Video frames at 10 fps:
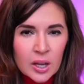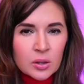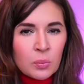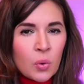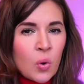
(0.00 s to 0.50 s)

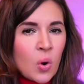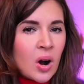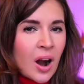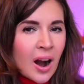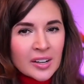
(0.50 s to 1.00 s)
and more
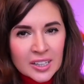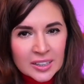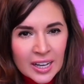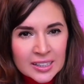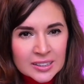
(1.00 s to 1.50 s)

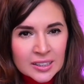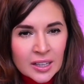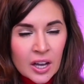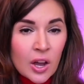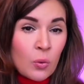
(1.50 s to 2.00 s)
architecting
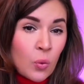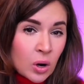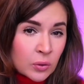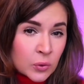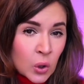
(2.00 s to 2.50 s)
a
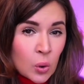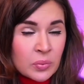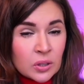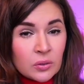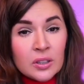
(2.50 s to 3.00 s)
workflow
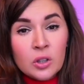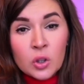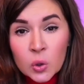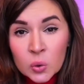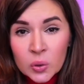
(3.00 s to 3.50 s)
between
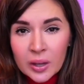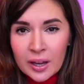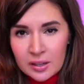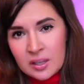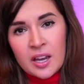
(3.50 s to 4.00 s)
you
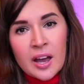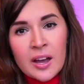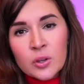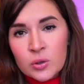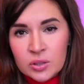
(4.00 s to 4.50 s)
and AI
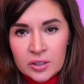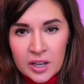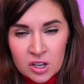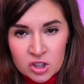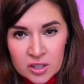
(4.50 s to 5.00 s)
coding
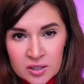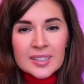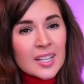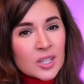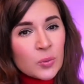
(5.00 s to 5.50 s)
agents.
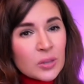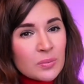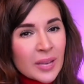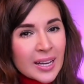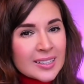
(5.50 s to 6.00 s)
That's what
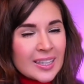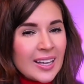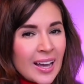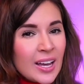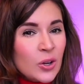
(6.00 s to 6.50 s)
makes
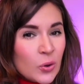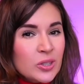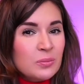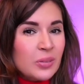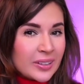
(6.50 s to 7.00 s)
AI
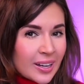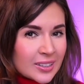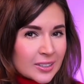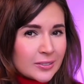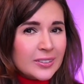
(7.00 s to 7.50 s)
coding
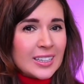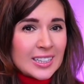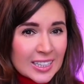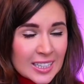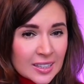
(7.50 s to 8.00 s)
productive,
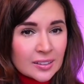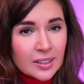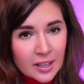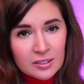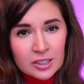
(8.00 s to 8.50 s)
consistent,
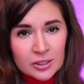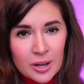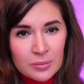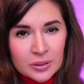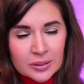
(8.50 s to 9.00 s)
and
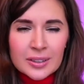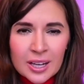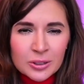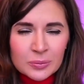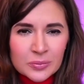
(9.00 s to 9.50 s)
reliable. Now
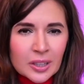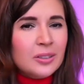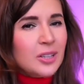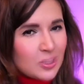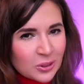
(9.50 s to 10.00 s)

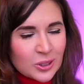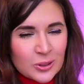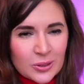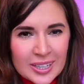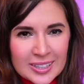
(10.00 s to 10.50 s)
Let's build it
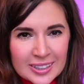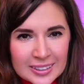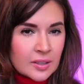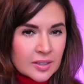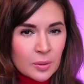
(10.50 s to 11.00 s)
together.
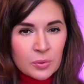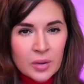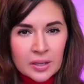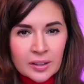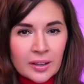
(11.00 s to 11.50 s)
Step
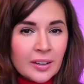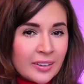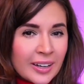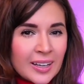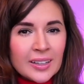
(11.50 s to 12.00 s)
1.
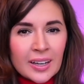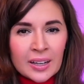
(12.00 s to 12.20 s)
Create a